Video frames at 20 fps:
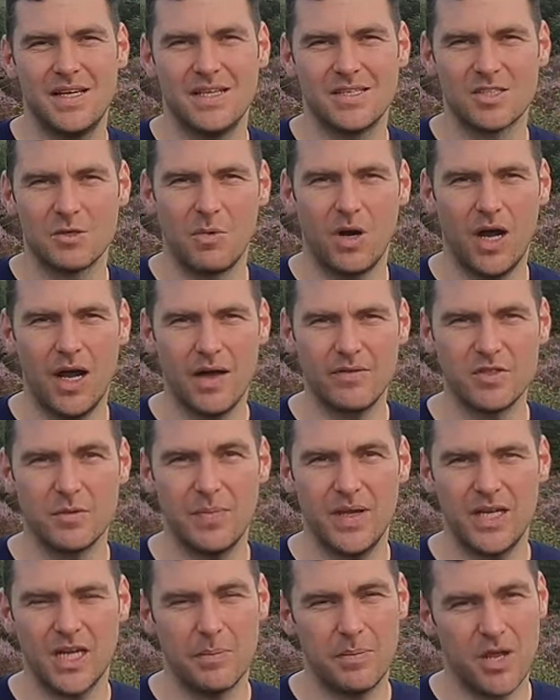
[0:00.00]
So my hives have
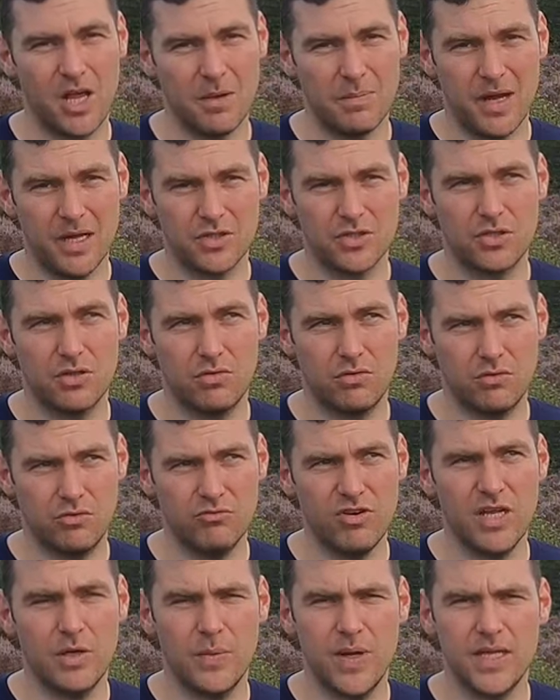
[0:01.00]
been up here about
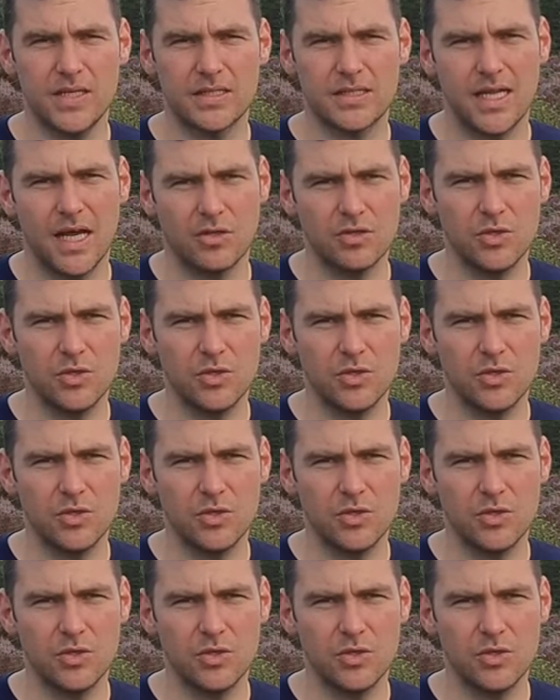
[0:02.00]
3 weeks now,